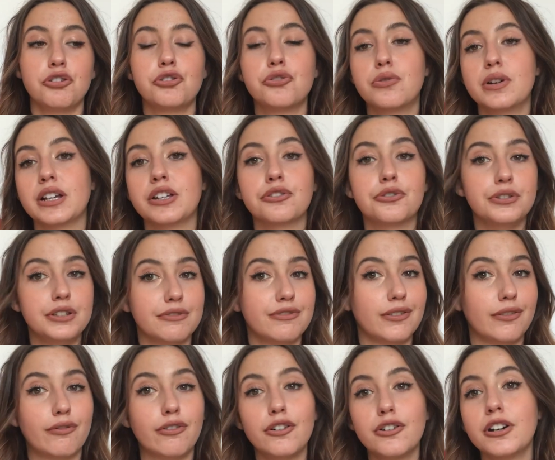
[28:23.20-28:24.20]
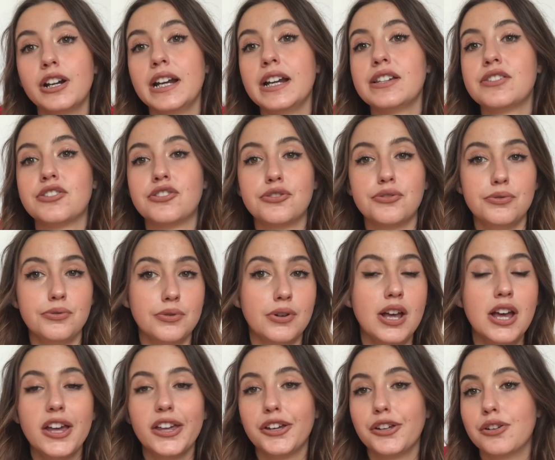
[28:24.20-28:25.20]
going to different floors to,
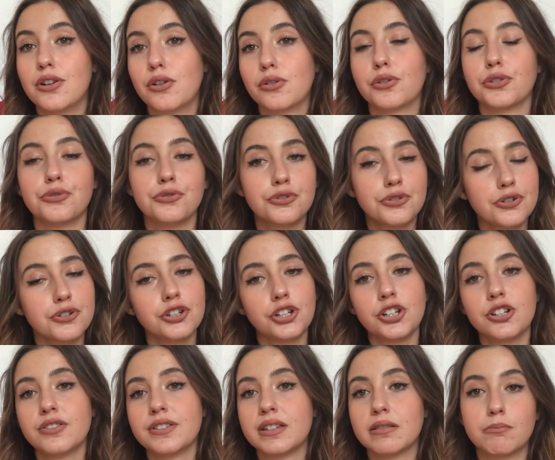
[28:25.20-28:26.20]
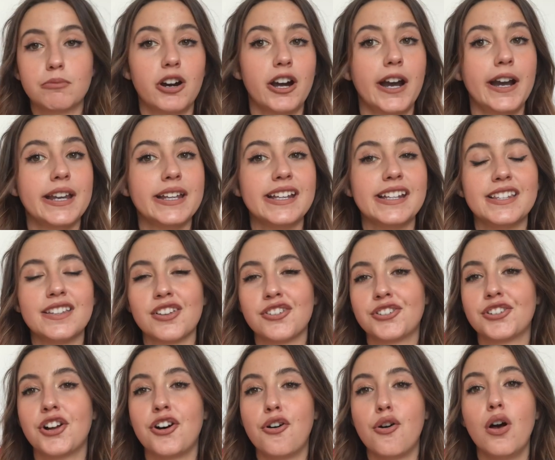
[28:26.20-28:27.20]
you know, go to socials and parties.
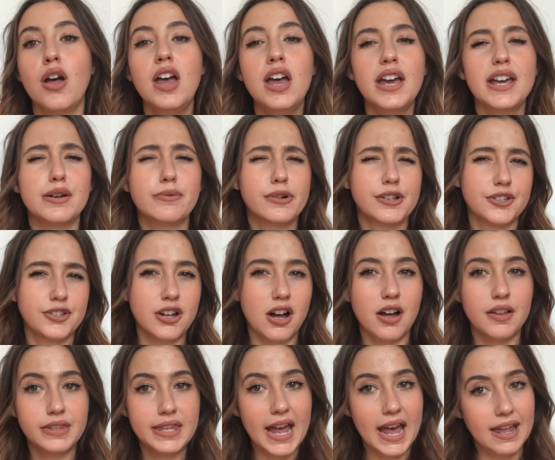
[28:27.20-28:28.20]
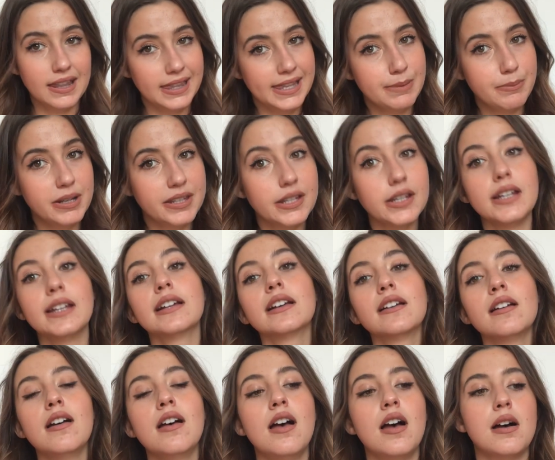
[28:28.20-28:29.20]
So it was not that limiting,
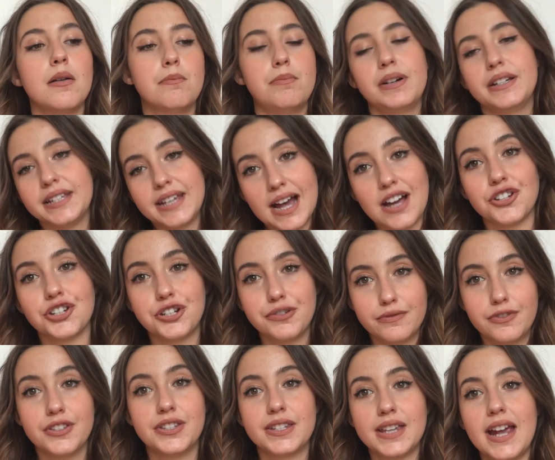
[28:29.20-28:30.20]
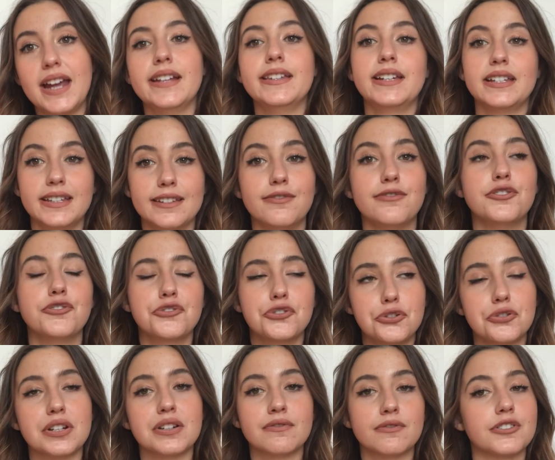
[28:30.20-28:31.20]
but yeah, she would say that if you're
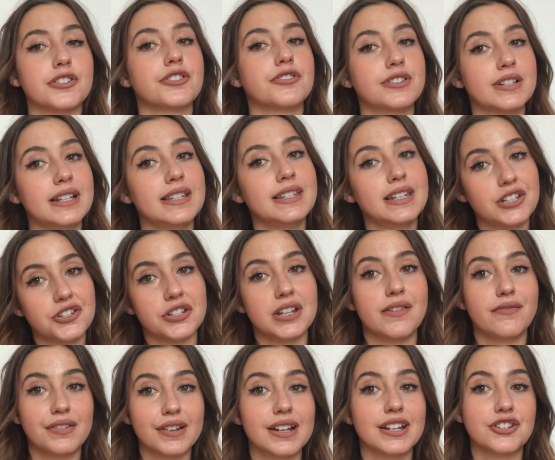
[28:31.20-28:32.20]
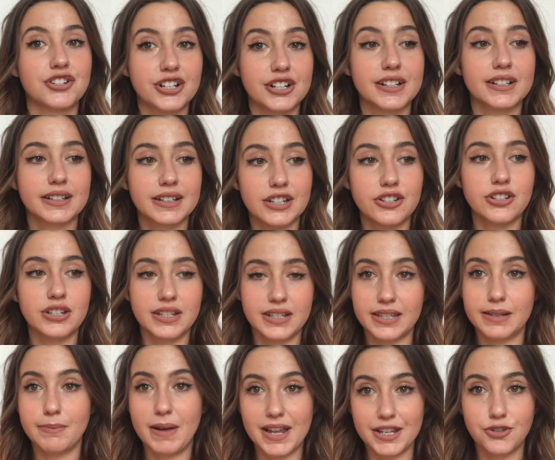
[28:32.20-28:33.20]
looking for socialization, I think a shared kitchen
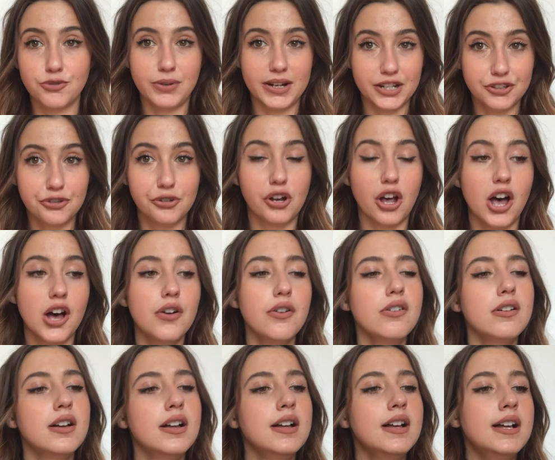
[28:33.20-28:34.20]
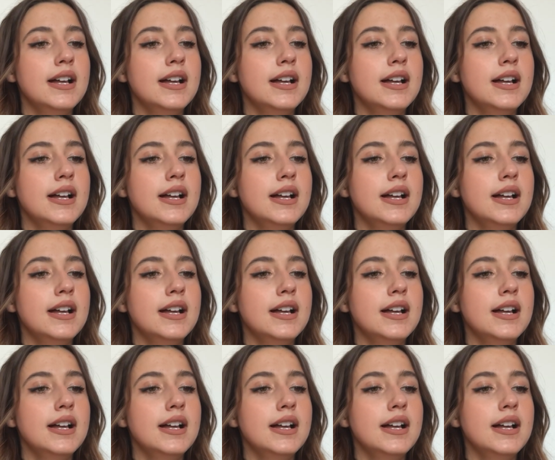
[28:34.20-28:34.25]
is the best way to go.